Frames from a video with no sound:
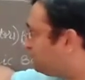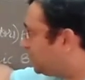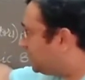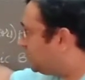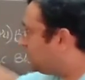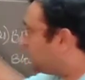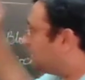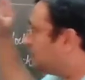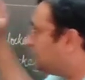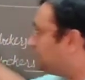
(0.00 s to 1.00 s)
we
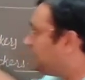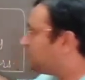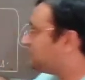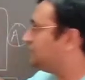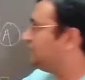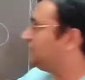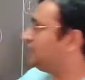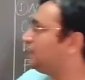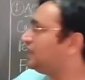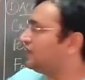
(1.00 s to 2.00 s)
inhibit the
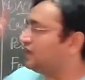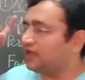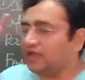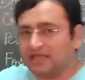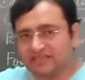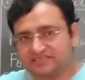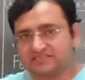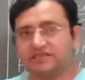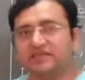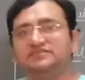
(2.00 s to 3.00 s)

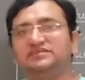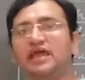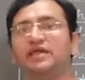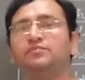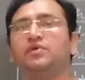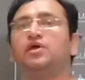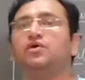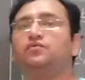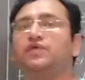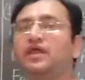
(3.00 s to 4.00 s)
ACE enzyme,
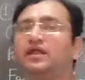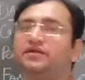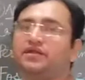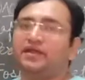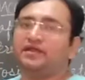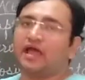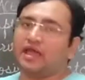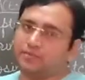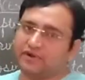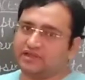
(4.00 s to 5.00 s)
we can treat
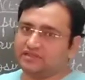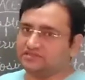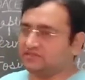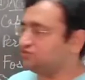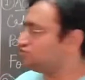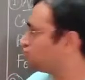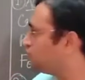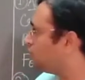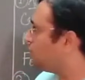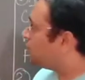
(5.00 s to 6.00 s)
hypertension. So